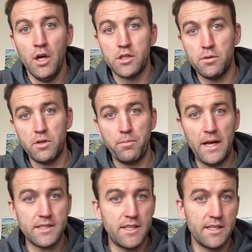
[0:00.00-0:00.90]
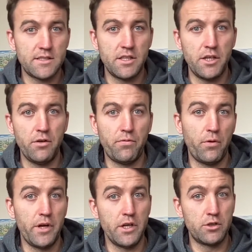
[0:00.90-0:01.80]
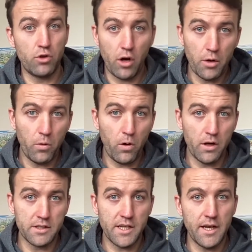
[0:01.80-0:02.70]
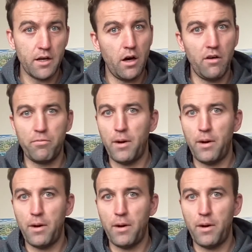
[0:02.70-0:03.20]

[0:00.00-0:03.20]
some of the best things to do for your drywalling takeoff,